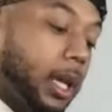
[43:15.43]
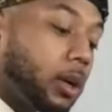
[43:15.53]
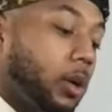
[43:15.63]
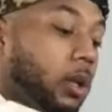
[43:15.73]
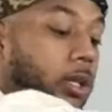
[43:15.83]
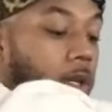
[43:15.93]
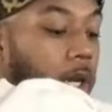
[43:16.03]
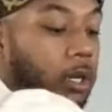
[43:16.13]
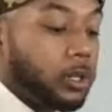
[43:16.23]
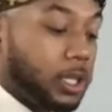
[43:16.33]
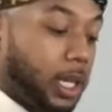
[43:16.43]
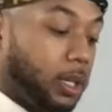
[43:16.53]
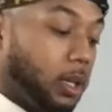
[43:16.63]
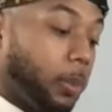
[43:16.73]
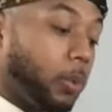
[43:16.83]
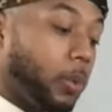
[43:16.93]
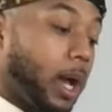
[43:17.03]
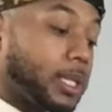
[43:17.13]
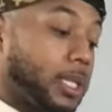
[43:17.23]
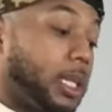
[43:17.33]
that curl and you're understanding the
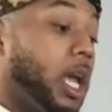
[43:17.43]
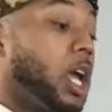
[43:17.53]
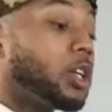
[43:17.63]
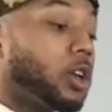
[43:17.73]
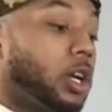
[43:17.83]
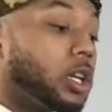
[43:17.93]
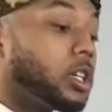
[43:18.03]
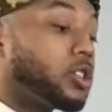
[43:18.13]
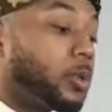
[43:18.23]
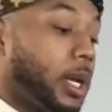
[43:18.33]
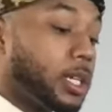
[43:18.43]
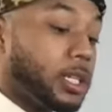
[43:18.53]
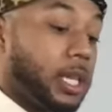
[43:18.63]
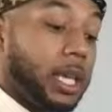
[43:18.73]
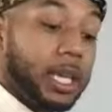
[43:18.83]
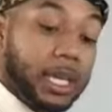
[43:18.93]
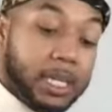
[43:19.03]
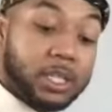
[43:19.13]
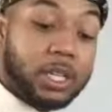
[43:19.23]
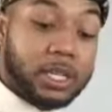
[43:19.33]
porosity, you're going to address
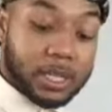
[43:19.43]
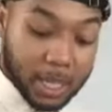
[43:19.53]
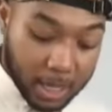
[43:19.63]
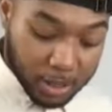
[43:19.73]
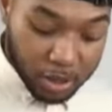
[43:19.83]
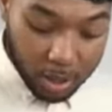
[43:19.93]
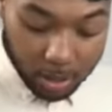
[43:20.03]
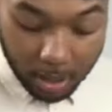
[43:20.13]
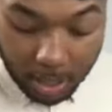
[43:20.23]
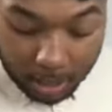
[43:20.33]
each section